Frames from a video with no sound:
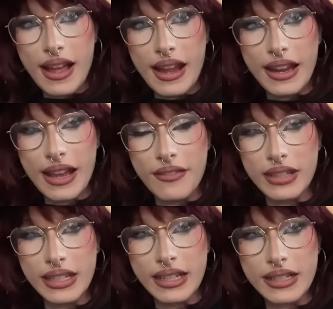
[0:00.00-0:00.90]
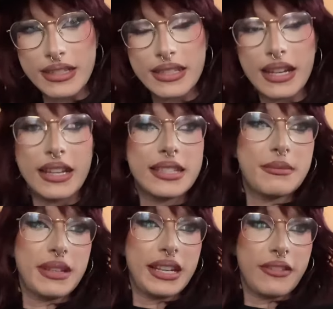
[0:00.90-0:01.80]
Hi Evelings, it's
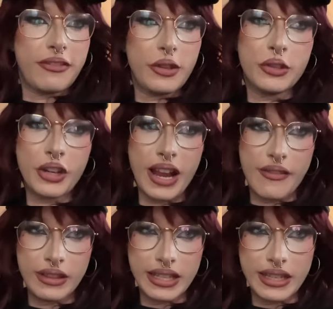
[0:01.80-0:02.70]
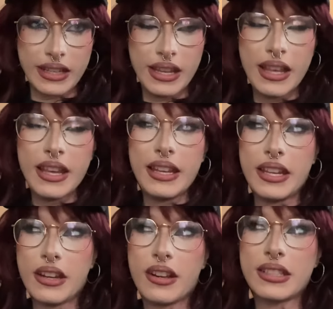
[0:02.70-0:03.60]
me, future Evelyn,
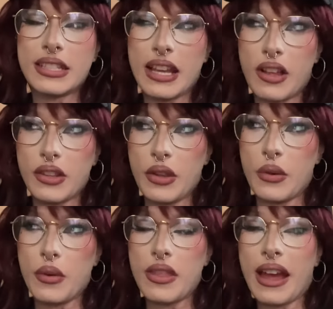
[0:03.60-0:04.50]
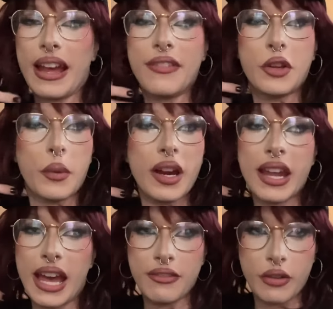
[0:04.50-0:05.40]
here to tell you that if you're wearing
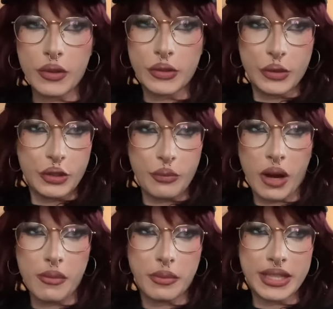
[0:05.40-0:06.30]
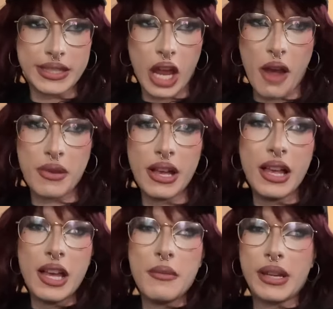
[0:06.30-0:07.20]
headphones, you should probably stop
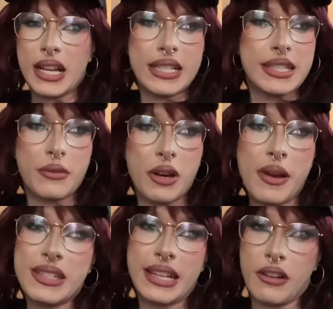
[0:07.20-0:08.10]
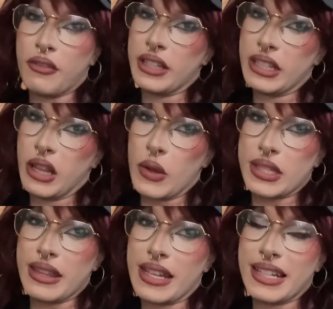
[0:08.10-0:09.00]
because we're about to get really close
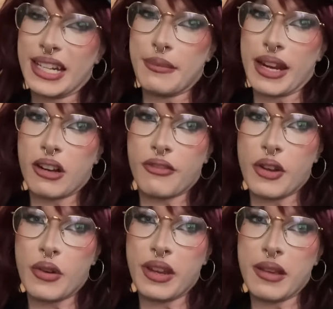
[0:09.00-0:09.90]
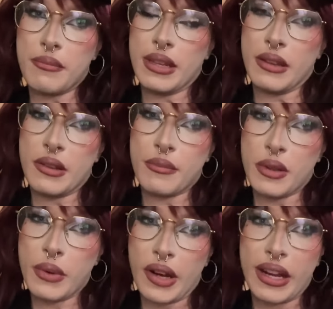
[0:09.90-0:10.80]
to that tiny microphone and be, be
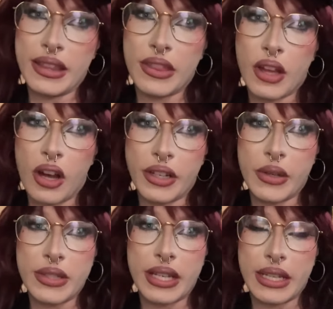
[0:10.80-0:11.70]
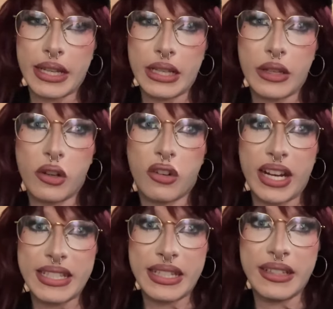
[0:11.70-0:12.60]
weary that the audio is gonna get a little
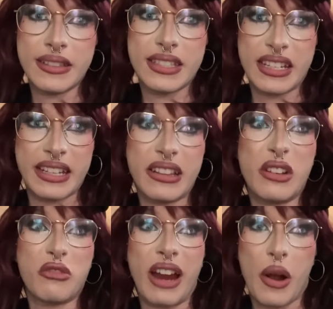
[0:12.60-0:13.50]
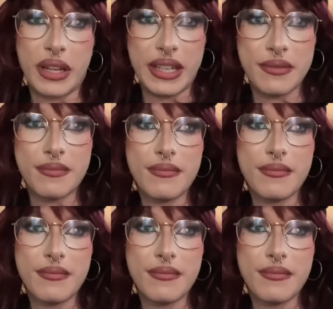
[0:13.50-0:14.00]
crazy. It's gonna get a little rowdy.